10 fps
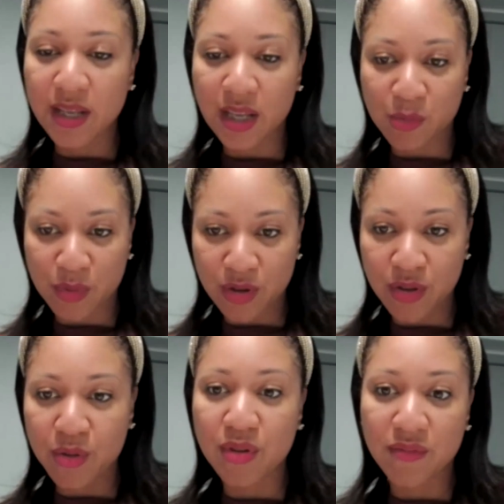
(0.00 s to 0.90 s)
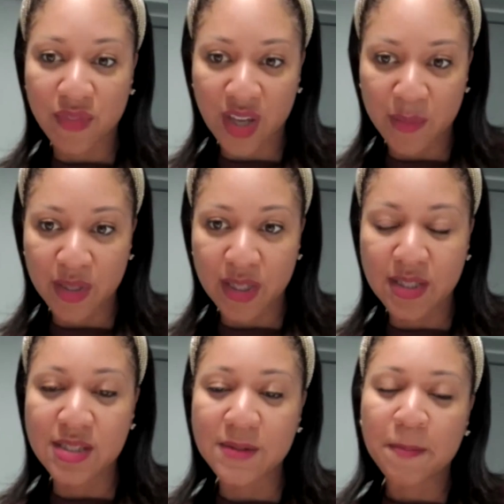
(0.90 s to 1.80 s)
connect with their youth and
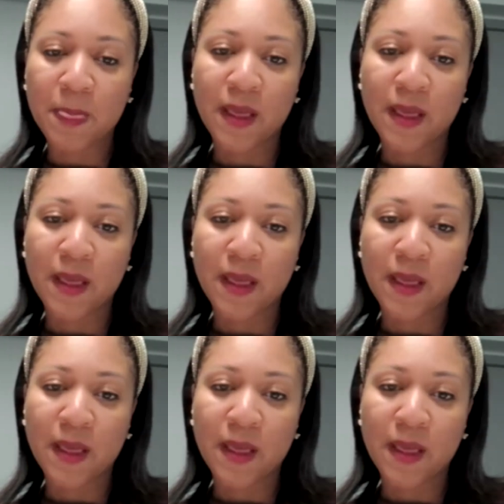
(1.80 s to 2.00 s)
families,